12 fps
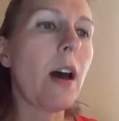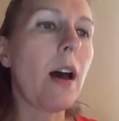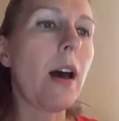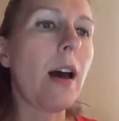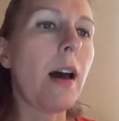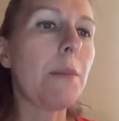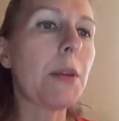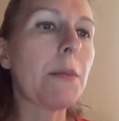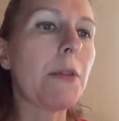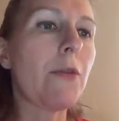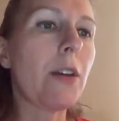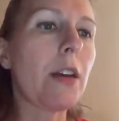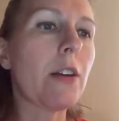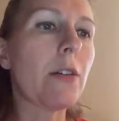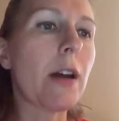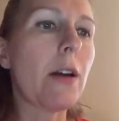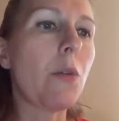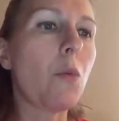help them to
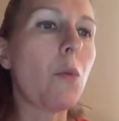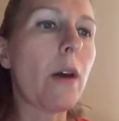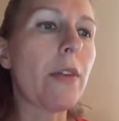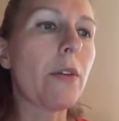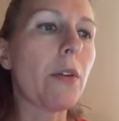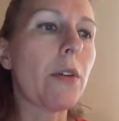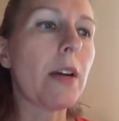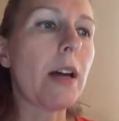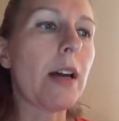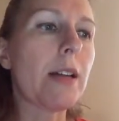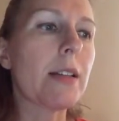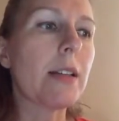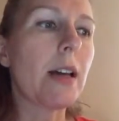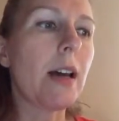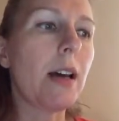figure out whether or not